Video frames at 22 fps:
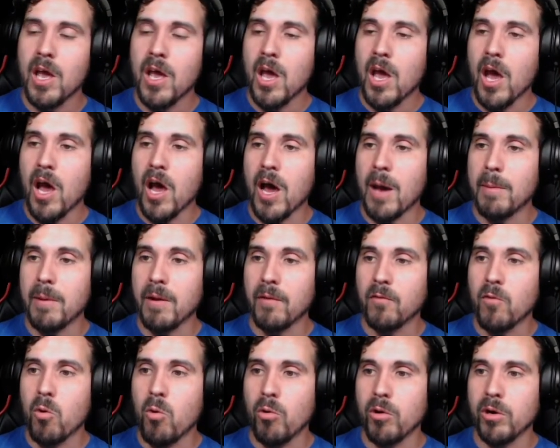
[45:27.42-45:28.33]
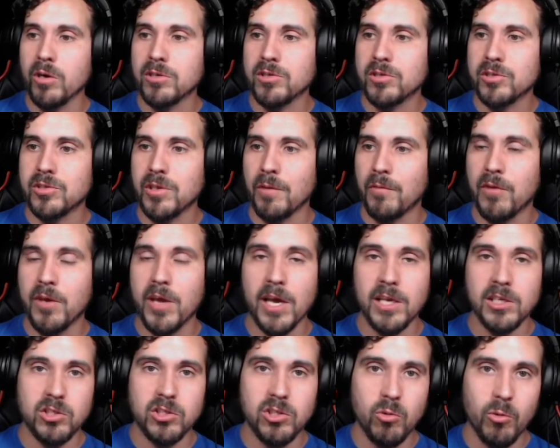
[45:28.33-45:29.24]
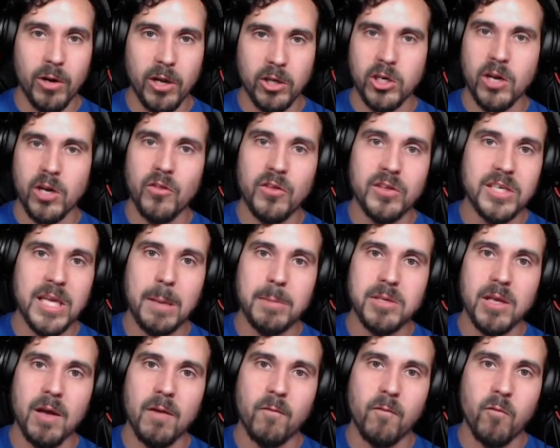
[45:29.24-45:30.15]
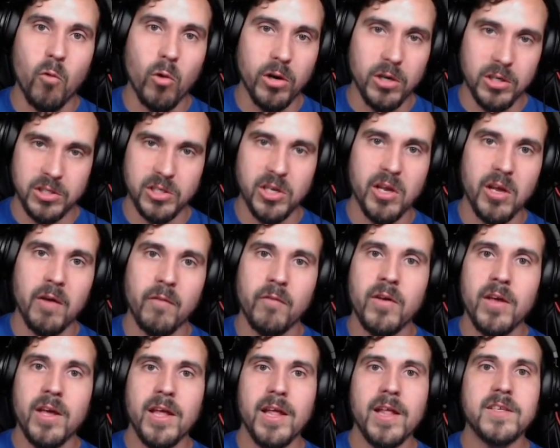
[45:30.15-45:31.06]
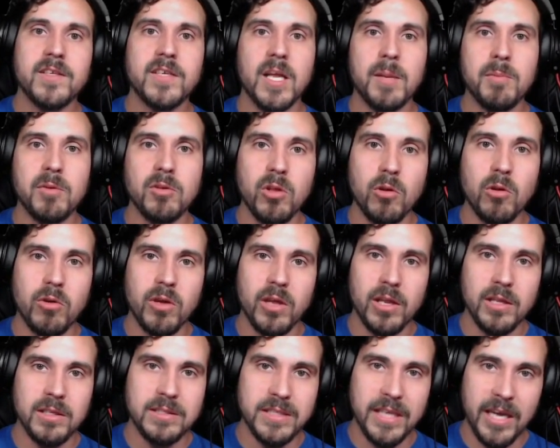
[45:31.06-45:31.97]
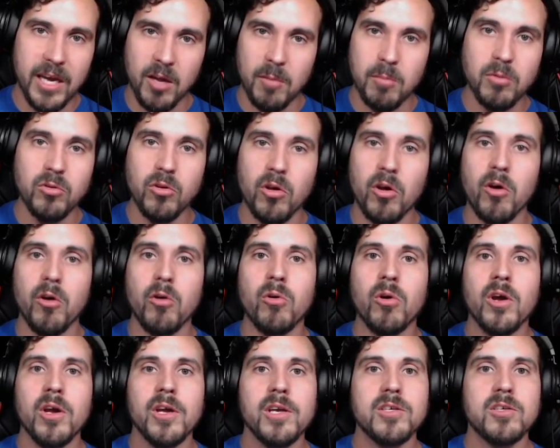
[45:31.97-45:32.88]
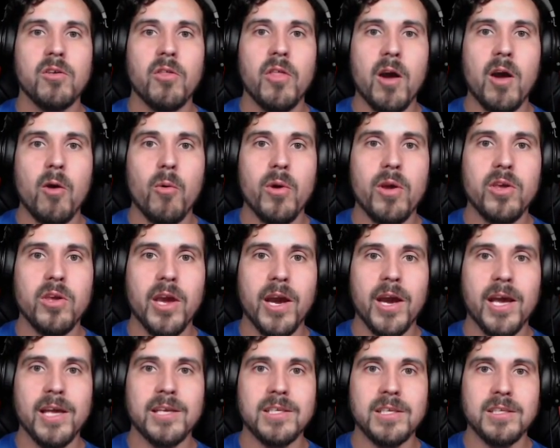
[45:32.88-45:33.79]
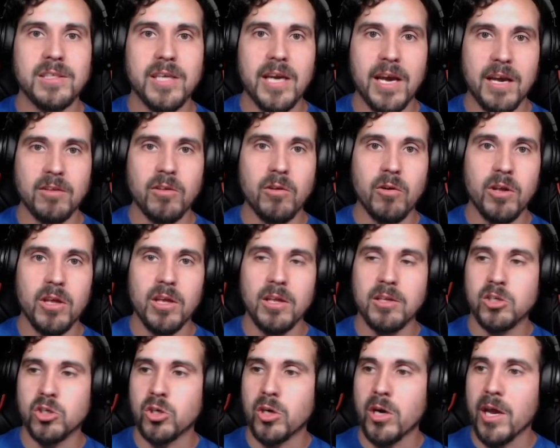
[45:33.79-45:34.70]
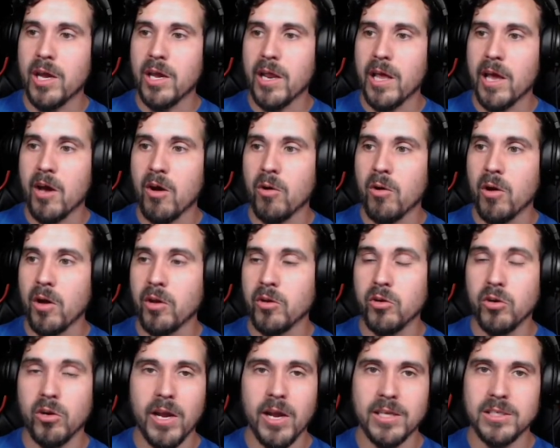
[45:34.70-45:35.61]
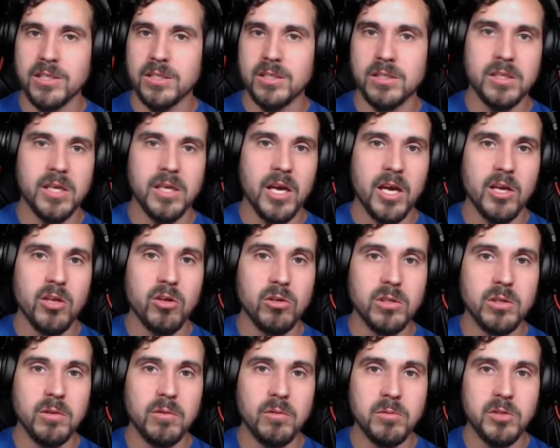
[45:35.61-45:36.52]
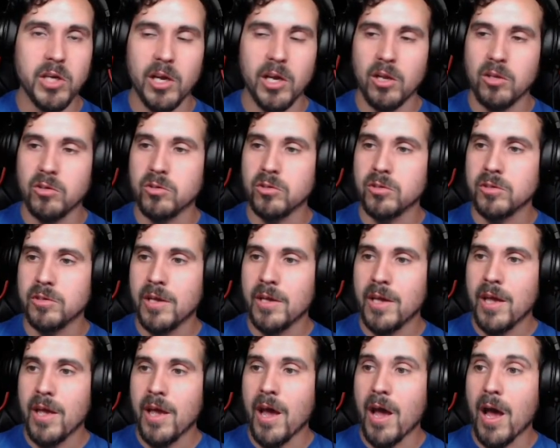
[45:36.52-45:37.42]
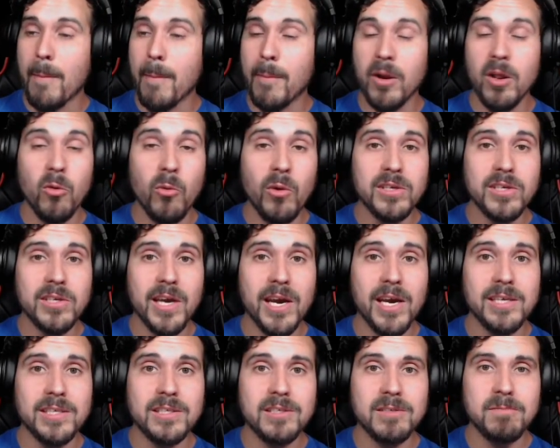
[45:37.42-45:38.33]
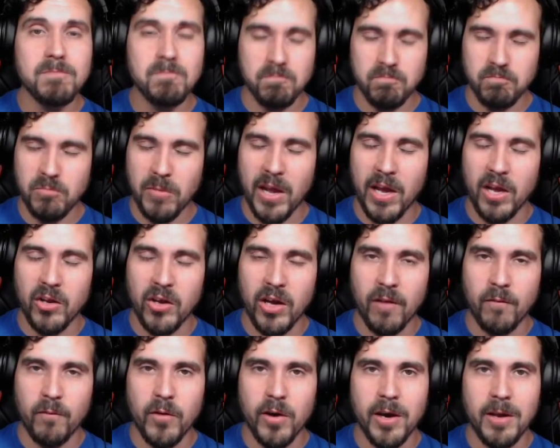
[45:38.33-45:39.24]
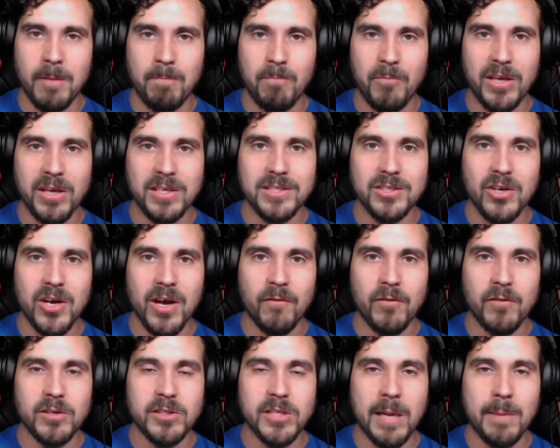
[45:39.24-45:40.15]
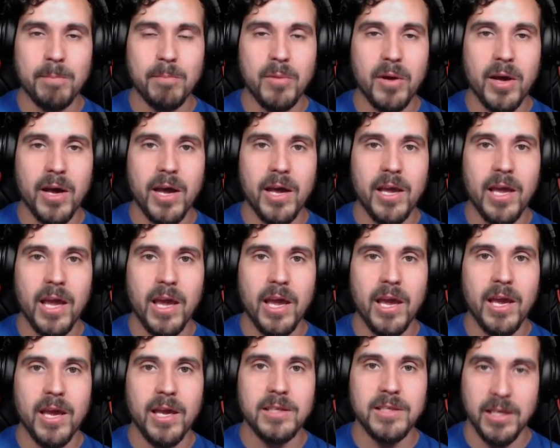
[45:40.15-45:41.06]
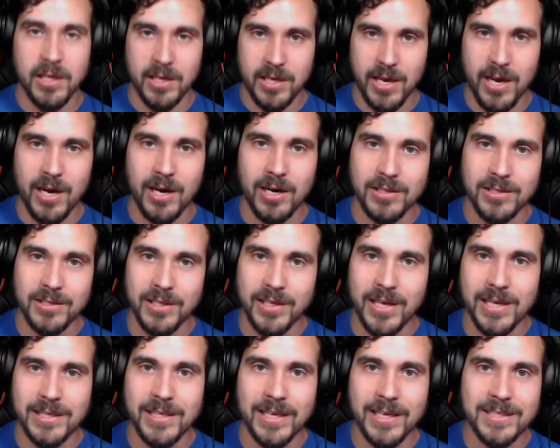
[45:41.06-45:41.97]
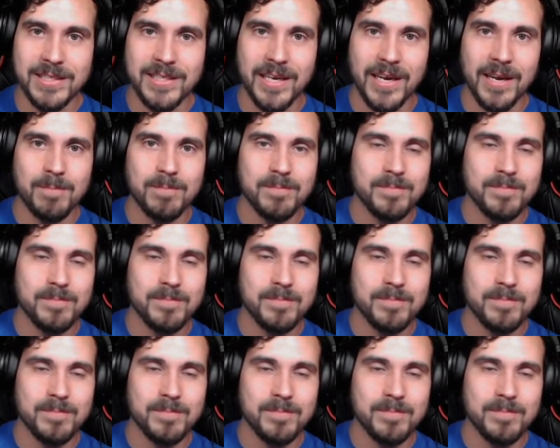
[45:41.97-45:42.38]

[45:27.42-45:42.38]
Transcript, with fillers: Um, and, of course, if you guys do want to try these games out for yourself, it's going to be located down below. So that way you guys can download it and try it out on your guys' uh, YouTube channel. Uh, but anyways, guys, I had a lot of fun. Thanks a lot for stopping by, and take care. See you guys next time.